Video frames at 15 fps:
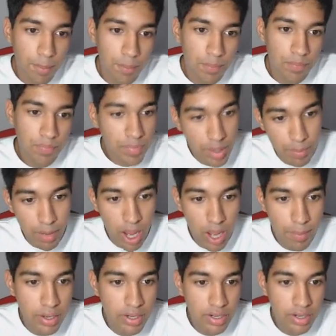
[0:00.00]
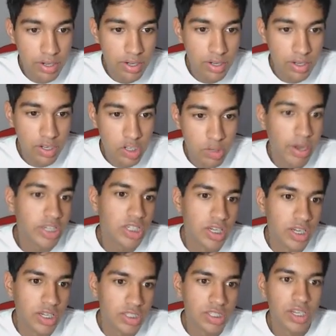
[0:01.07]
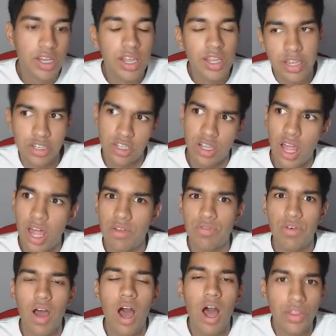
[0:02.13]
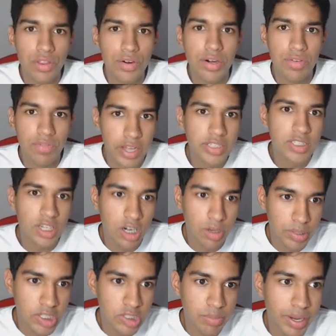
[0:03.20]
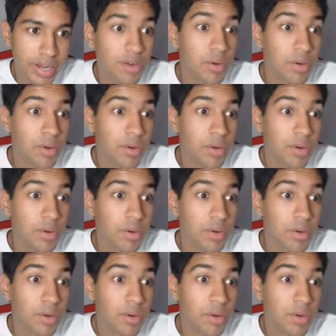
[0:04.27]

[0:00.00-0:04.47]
in my opinion, especially because there's a lot of other events that are participated, right?